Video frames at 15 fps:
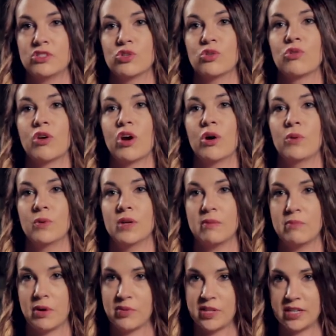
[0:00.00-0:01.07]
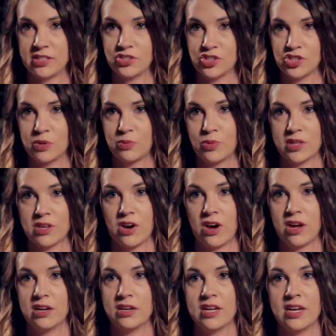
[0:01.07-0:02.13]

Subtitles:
to grow in my relationship with God,